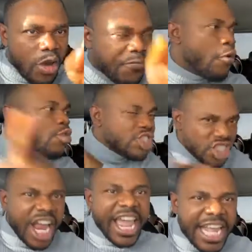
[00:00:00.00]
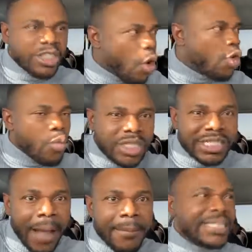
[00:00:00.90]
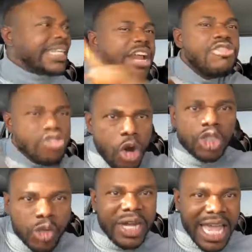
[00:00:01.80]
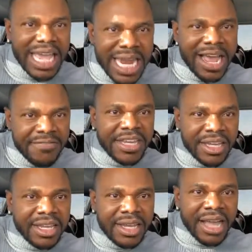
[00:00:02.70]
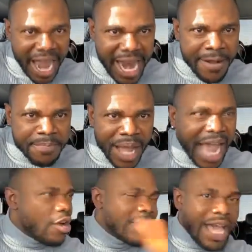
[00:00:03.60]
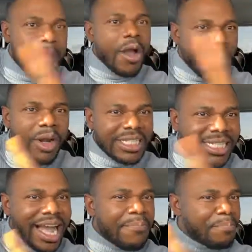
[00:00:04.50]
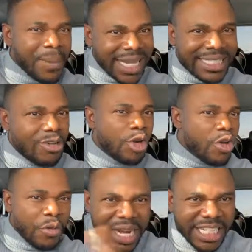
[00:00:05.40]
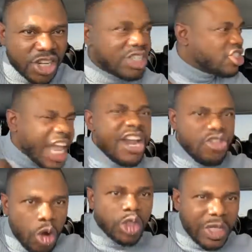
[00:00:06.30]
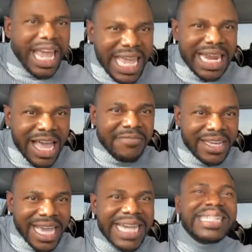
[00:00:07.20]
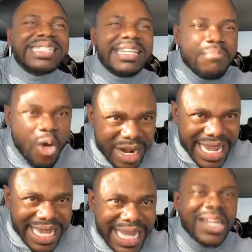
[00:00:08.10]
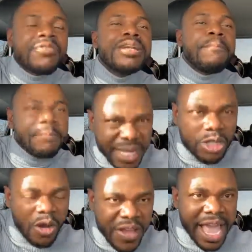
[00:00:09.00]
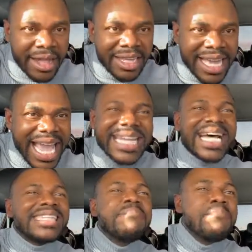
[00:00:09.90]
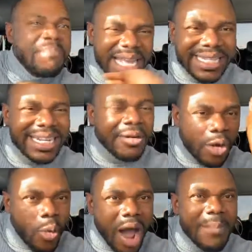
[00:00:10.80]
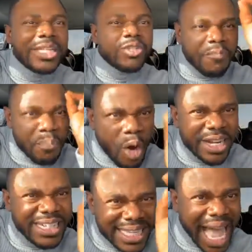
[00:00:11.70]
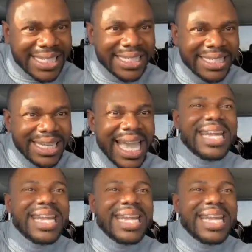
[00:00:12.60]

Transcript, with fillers: Take your phone, share it on WhatsApp. Say no to the e-levy. Eh? I don't care about political party or your religion. Say no to the e-levy. It is demonic. It is from the pit of hell. It doesn't meet the requirements of modern tax.